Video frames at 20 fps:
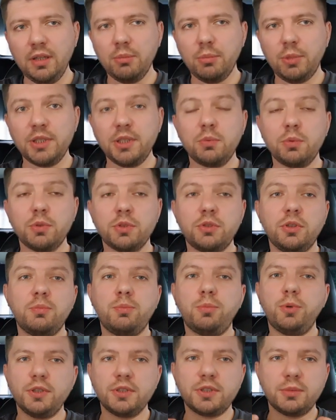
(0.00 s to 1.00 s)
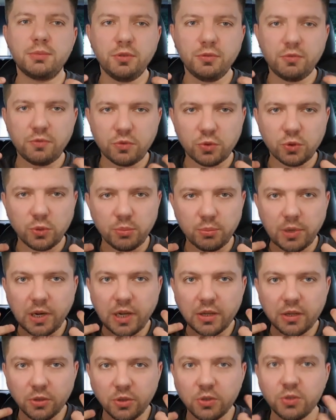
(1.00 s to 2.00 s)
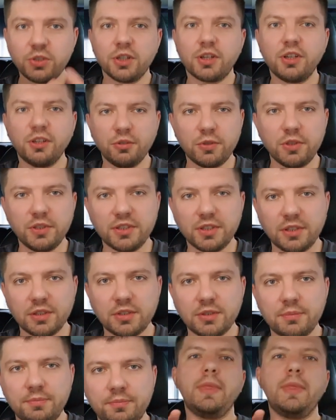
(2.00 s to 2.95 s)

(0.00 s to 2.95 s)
but it was not possible from biological reasons.